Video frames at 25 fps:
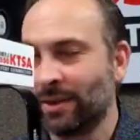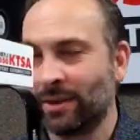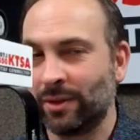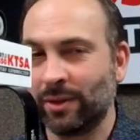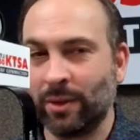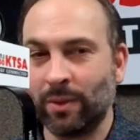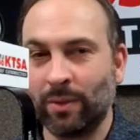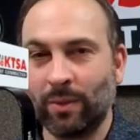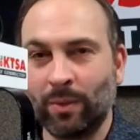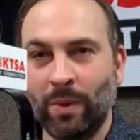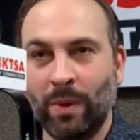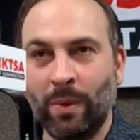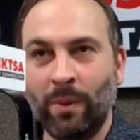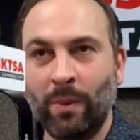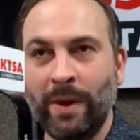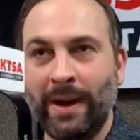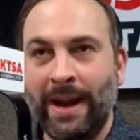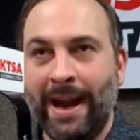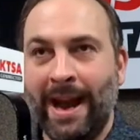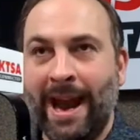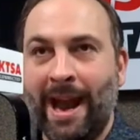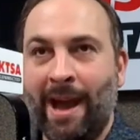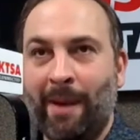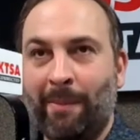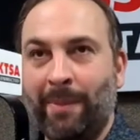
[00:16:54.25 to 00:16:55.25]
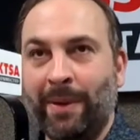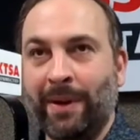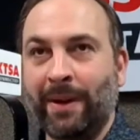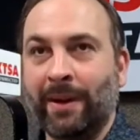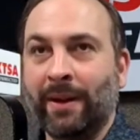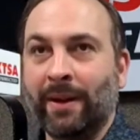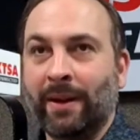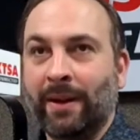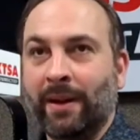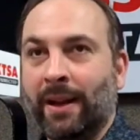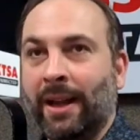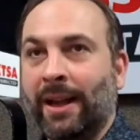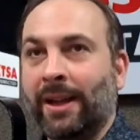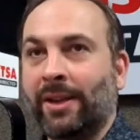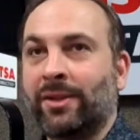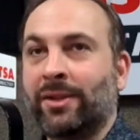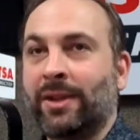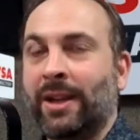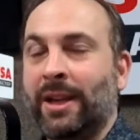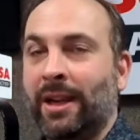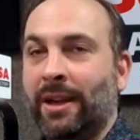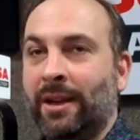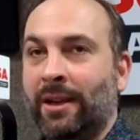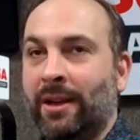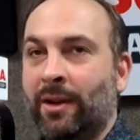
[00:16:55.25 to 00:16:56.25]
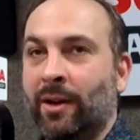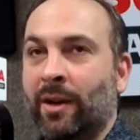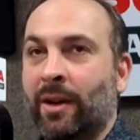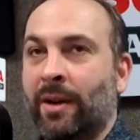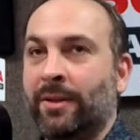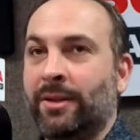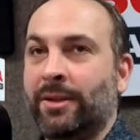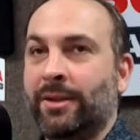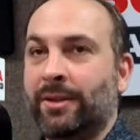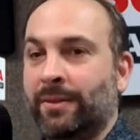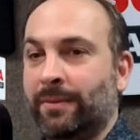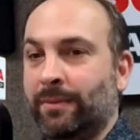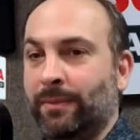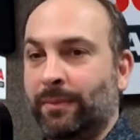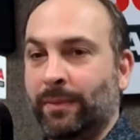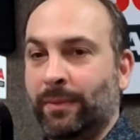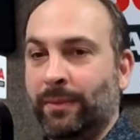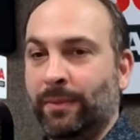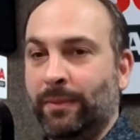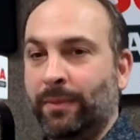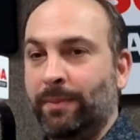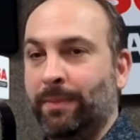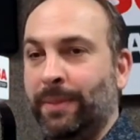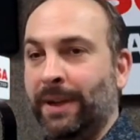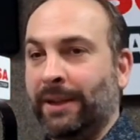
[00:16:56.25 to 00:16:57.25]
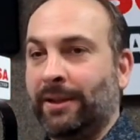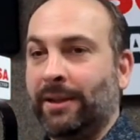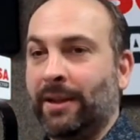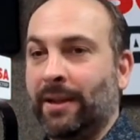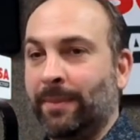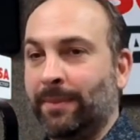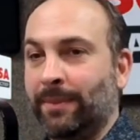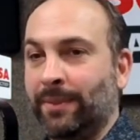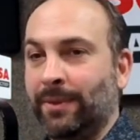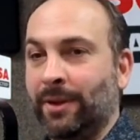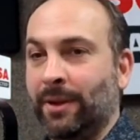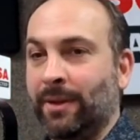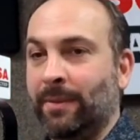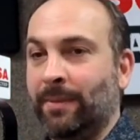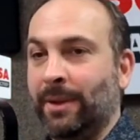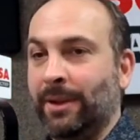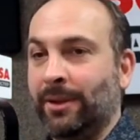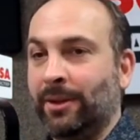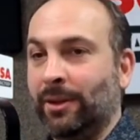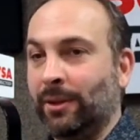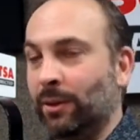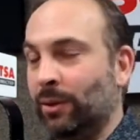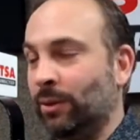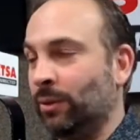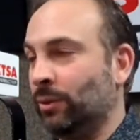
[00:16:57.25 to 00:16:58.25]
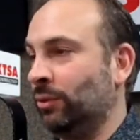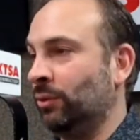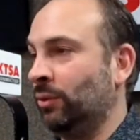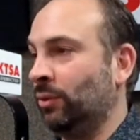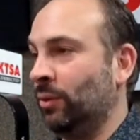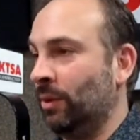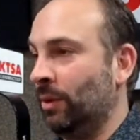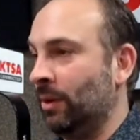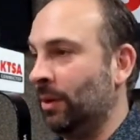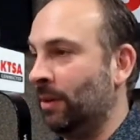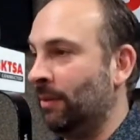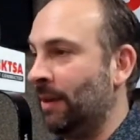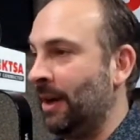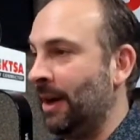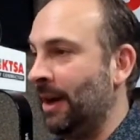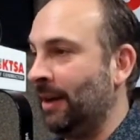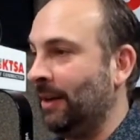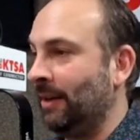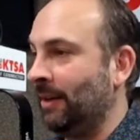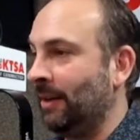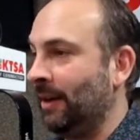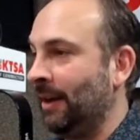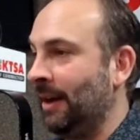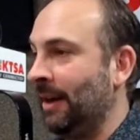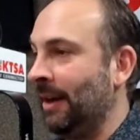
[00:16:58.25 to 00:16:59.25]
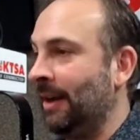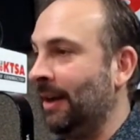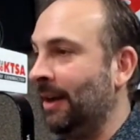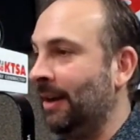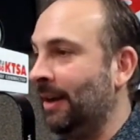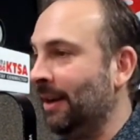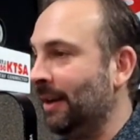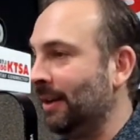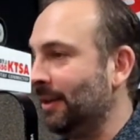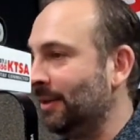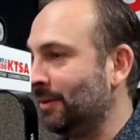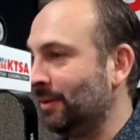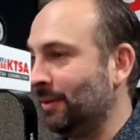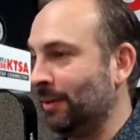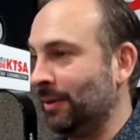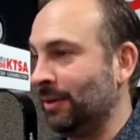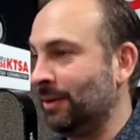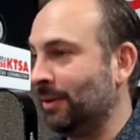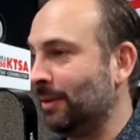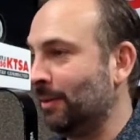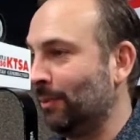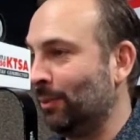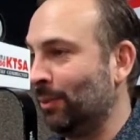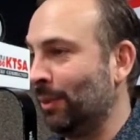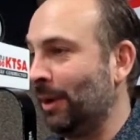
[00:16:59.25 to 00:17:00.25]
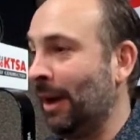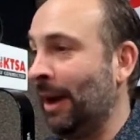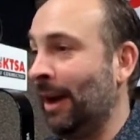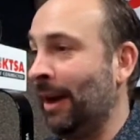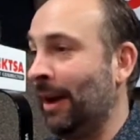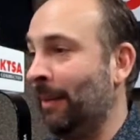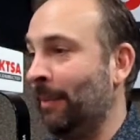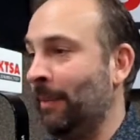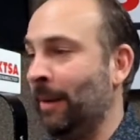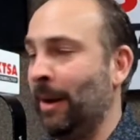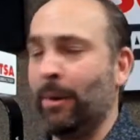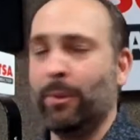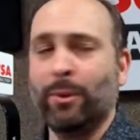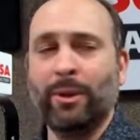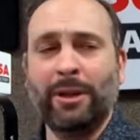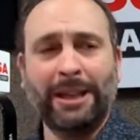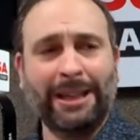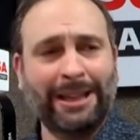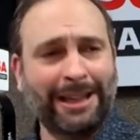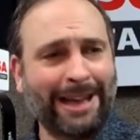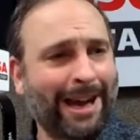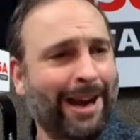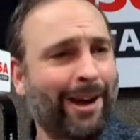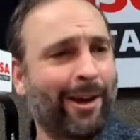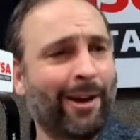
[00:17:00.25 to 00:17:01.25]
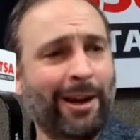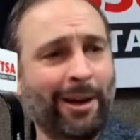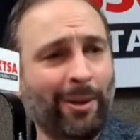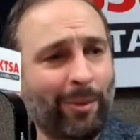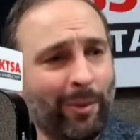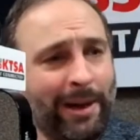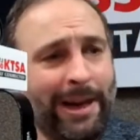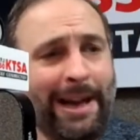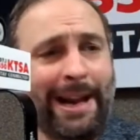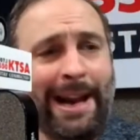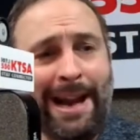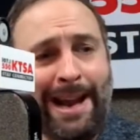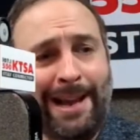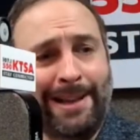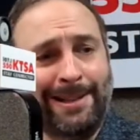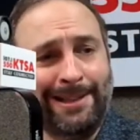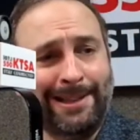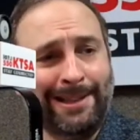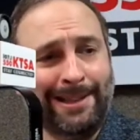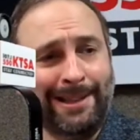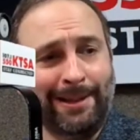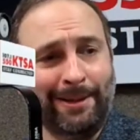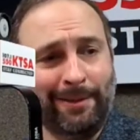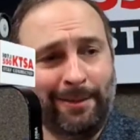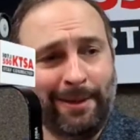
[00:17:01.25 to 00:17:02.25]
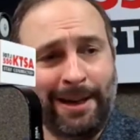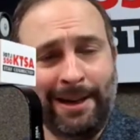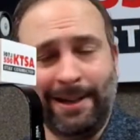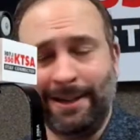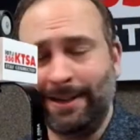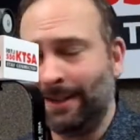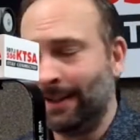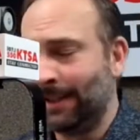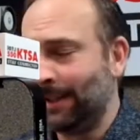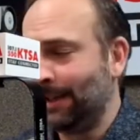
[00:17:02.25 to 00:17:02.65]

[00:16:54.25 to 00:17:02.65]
So what would happen, like say, I just picked up some at the local store, right? And I'm not really caring what it has in it, right?